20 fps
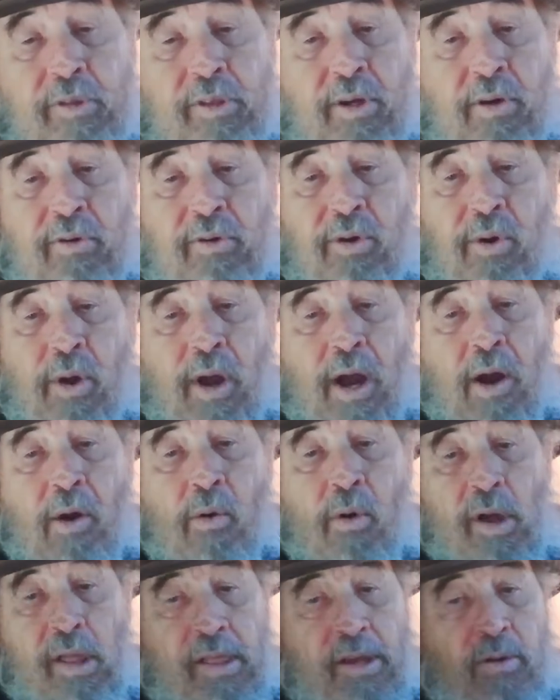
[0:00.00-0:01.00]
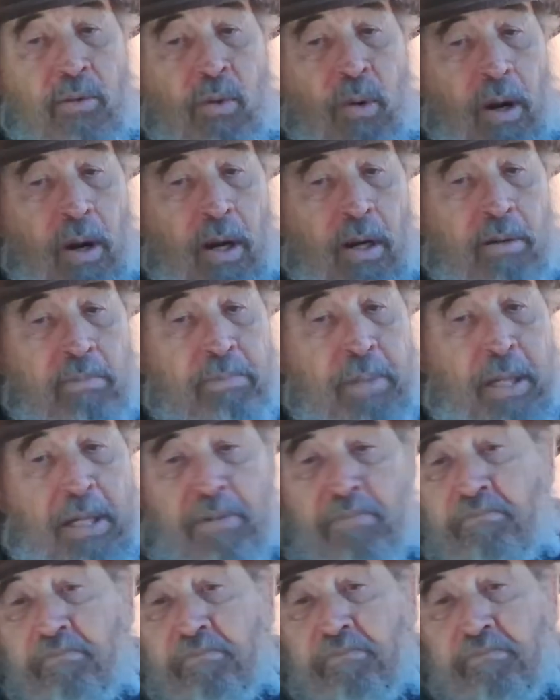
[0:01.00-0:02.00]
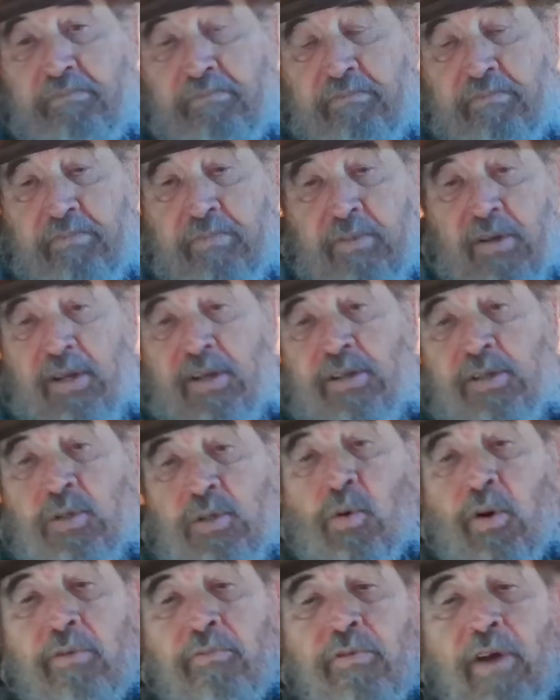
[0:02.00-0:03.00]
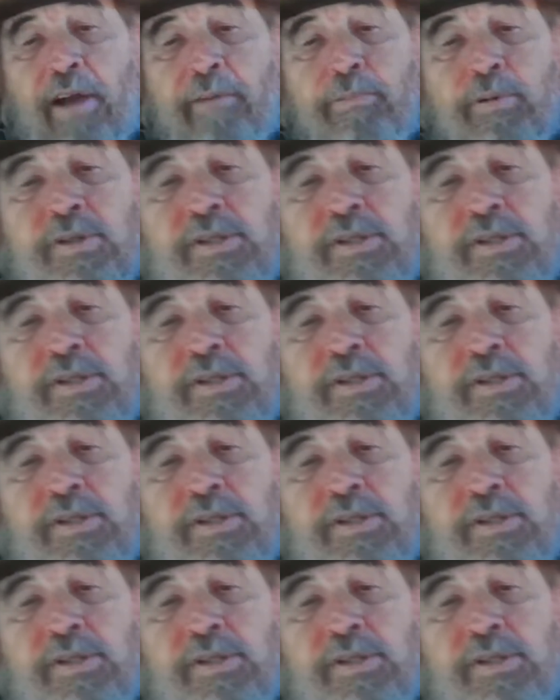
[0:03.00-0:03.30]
Don't know how well that worked, but 25%